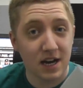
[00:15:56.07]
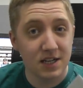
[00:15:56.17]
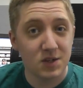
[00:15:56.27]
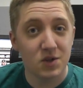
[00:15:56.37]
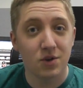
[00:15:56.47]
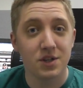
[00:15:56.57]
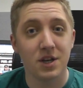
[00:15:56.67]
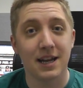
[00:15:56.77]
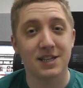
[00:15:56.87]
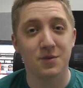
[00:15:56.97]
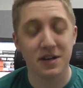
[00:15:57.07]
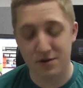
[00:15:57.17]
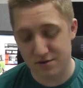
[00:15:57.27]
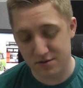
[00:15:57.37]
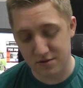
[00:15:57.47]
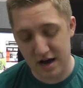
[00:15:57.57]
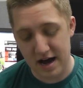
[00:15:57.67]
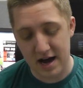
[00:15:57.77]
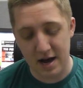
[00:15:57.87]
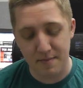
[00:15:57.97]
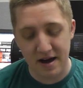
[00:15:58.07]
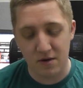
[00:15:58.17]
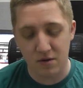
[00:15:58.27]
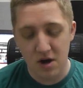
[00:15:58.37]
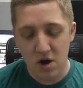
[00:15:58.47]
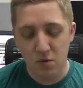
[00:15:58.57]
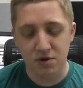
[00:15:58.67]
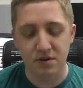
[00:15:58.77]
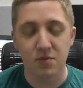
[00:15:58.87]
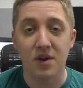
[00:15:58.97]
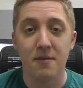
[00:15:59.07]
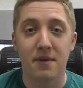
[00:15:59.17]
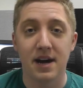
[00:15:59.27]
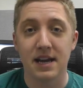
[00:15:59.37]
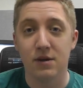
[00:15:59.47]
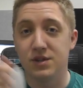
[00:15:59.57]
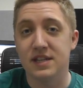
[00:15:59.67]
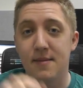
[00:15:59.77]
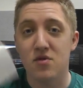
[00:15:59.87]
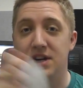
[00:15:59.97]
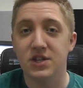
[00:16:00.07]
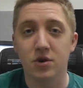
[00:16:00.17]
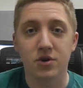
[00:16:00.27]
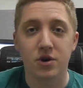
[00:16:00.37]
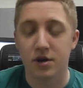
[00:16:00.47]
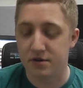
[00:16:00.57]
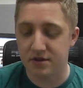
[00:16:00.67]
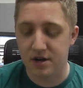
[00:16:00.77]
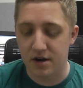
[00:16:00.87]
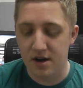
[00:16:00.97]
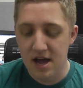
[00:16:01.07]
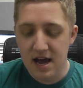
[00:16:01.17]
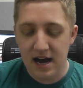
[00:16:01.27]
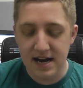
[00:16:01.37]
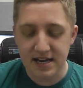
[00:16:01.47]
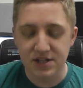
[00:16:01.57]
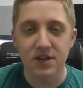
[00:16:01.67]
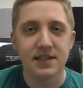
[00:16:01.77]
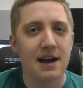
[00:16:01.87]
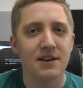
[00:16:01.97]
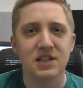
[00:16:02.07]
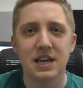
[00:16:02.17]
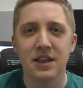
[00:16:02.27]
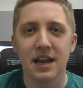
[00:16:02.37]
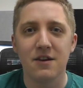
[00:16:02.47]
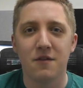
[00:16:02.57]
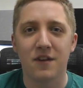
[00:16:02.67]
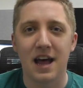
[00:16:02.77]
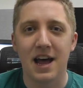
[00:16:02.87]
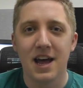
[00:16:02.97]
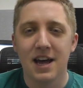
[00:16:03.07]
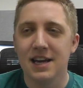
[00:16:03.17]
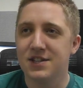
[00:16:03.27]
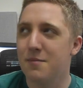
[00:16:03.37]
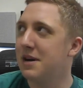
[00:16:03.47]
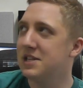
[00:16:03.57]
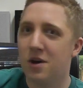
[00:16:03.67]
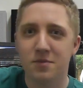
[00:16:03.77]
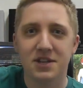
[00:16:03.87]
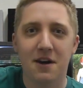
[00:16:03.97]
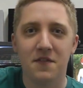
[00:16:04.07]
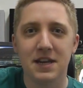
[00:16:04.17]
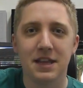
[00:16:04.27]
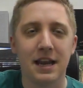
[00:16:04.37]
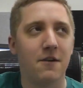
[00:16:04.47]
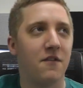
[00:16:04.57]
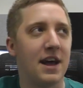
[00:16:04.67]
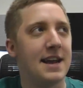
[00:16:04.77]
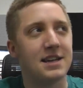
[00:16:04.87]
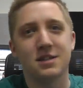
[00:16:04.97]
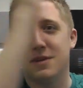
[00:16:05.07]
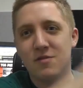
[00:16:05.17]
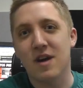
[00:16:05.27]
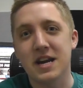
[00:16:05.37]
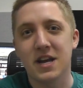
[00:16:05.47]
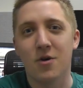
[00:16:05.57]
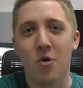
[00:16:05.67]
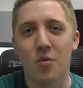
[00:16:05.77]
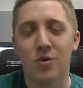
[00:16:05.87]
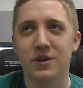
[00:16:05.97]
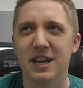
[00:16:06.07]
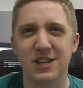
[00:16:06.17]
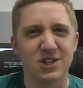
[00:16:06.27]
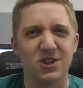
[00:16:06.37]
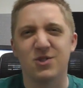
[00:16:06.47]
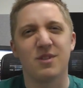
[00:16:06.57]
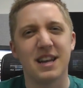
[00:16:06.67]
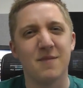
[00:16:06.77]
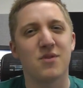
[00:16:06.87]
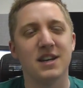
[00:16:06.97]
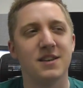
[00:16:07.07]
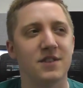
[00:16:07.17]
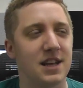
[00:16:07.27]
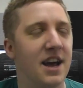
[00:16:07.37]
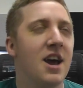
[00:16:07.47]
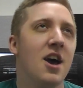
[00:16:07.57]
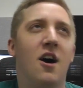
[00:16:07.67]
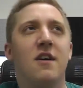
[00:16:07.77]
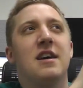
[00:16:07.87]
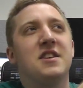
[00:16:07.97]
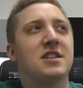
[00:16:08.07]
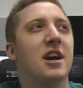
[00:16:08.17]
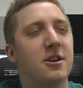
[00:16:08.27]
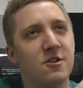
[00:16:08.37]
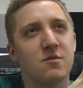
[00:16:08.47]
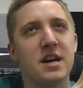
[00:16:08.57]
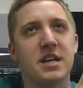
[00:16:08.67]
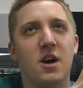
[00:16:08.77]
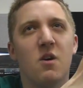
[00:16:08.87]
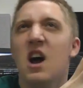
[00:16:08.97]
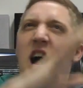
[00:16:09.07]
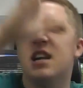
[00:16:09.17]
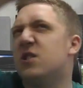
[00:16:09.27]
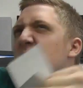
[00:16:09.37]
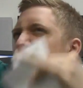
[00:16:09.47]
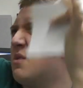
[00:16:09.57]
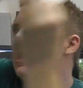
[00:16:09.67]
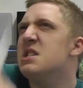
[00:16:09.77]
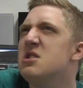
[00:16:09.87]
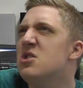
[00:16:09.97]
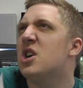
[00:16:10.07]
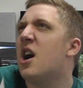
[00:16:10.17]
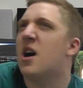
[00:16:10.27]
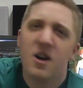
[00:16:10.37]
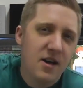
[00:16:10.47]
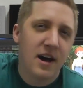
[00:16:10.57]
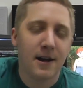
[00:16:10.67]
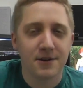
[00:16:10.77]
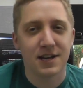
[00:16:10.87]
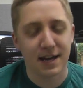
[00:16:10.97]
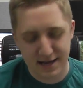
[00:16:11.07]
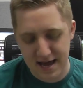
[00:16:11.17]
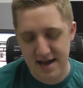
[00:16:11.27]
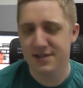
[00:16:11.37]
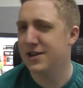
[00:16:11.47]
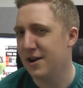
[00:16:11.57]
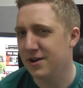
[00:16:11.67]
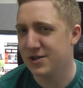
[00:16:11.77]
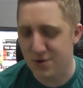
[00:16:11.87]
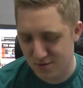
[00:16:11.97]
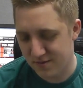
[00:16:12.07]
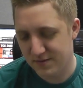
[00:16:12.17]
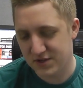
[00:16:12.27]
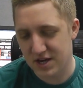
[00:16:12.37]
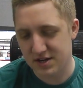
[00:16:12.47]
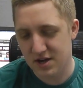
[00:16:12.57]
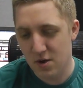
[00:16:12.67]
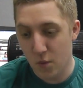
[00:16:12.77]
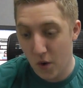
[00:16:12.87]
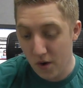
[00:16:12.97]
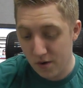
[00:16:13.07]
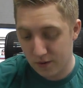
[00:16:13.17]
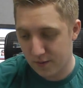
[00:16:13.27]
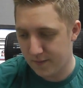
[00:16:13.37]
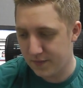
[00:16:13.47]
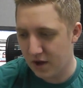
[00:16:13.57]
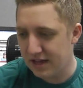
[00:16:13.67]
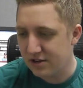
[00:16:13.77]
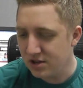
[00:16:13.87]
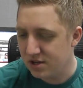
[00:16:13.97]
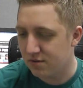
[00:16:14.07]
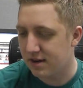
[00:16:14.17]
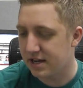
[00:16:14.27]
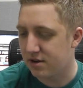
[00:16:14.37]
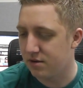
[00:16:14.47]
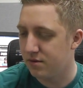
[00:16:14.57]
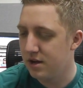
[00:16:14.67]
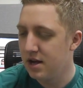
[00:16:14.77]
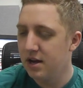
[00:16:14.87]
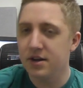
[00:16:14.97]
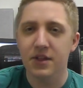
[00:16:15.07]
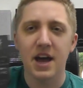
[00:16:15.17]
talked to you last week all about wondering where my little samurai sword cutter had gone, and it turns out it's in the little flat. It's on my top shelf and in the little flat next radio award, and it just looks really impressive. It's like, oh yeah, this guy could do radio, and it's also a ninja. And I was like, yeah, so that's cool, it's good. Whoa, oh, that does look really cool. Look at